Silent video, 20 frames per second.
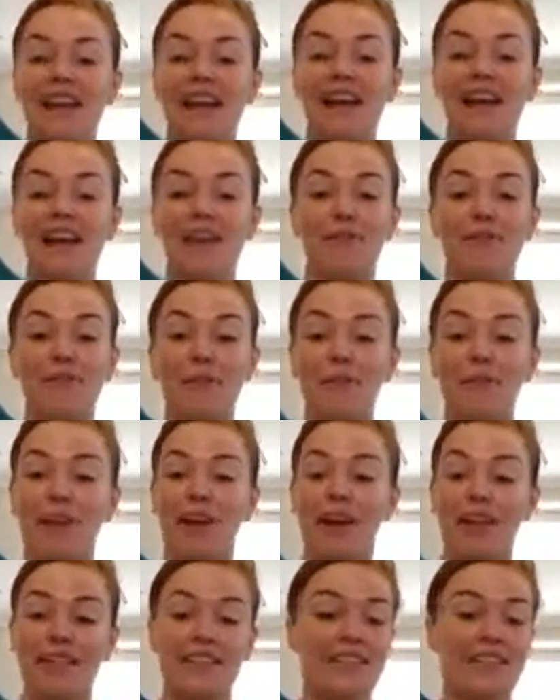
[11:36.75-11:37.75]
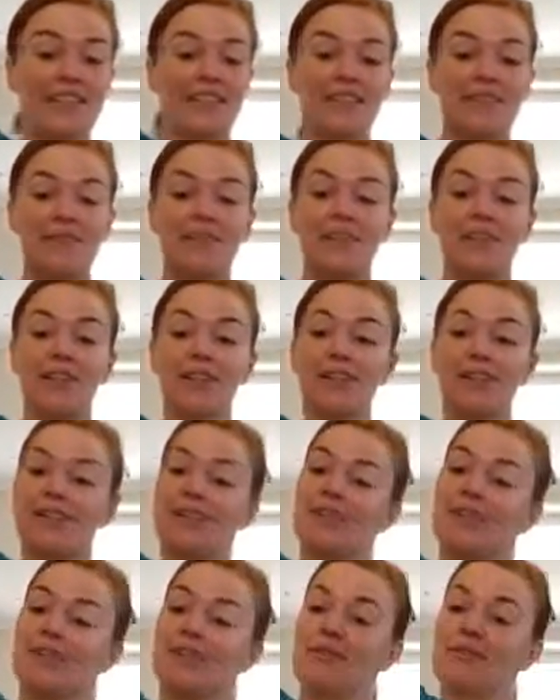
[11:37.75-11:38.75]
If you liked this video, you
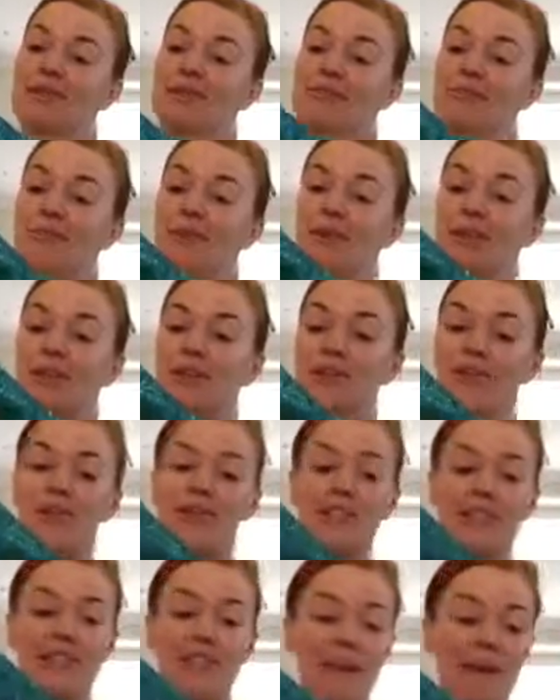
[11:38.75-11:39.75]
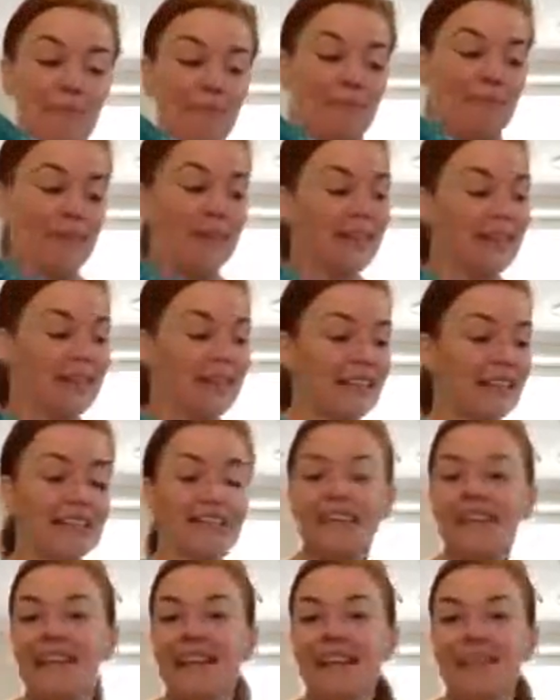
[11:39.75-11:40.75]
thought it was pretty good,
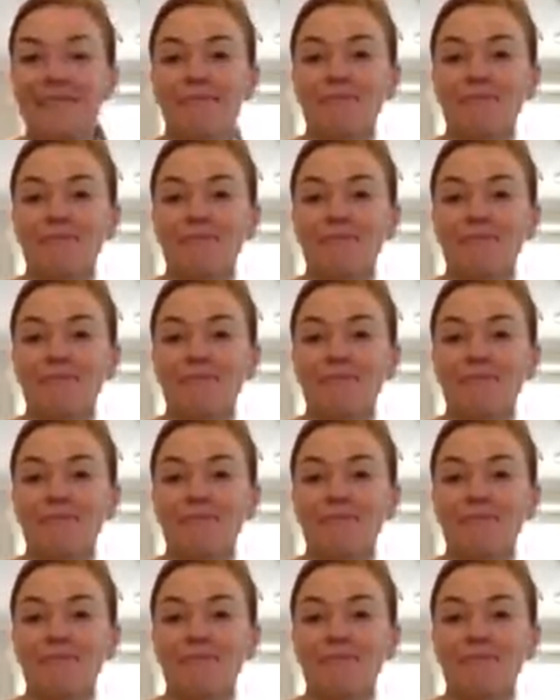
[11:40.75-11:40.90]
yeah,